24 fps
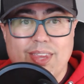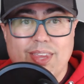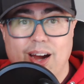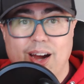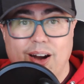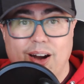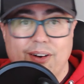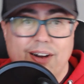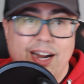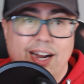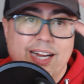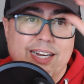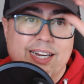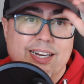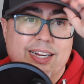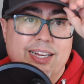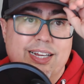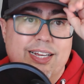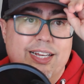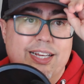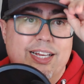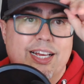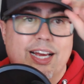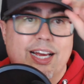All right.
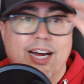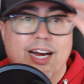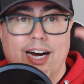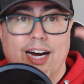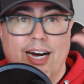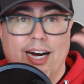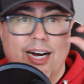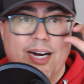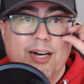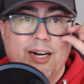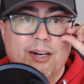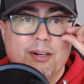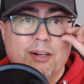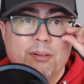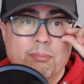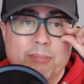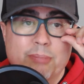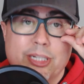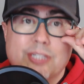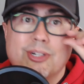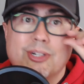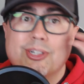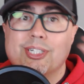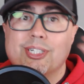
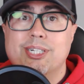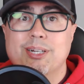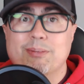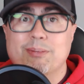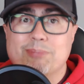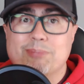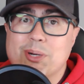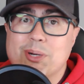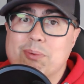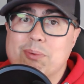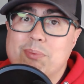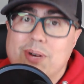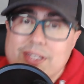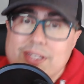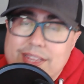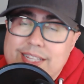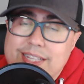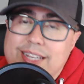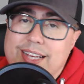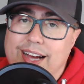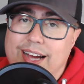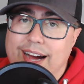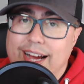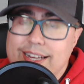Mentorship. So one
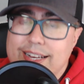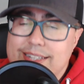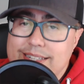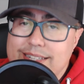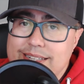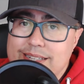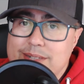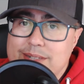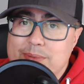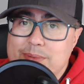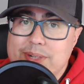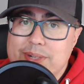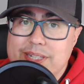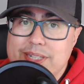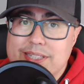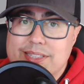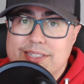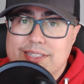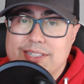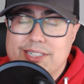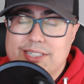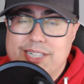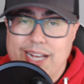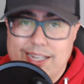thing I did
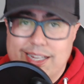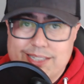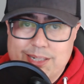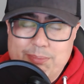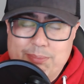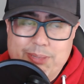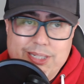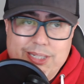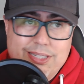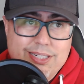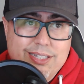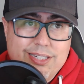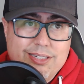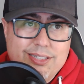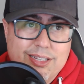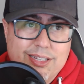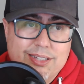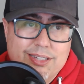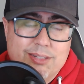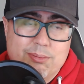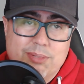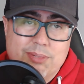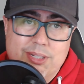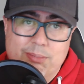with ChatGPT
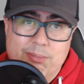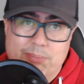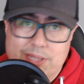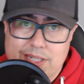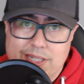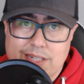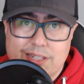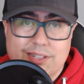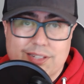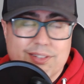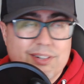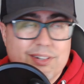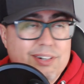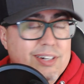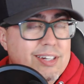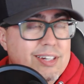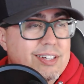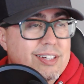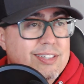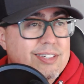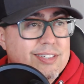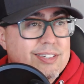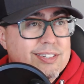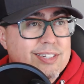in particular
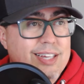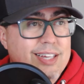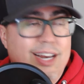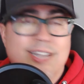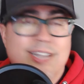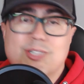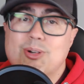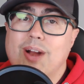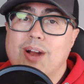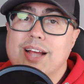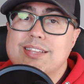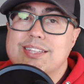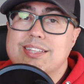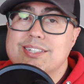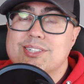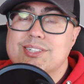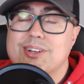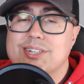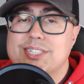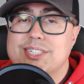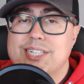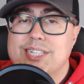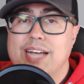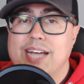is, and I tried this
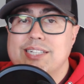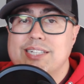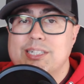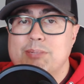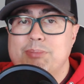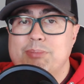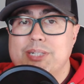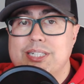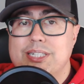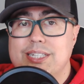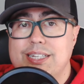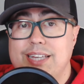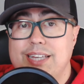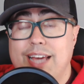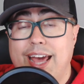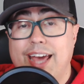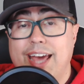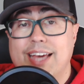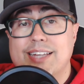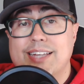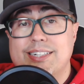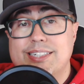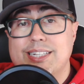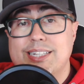on ChatGPT
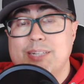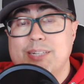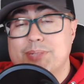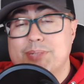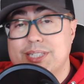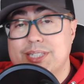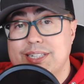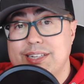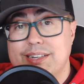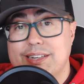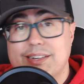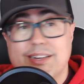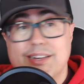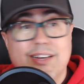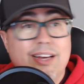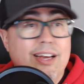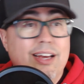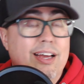and DeepSeek,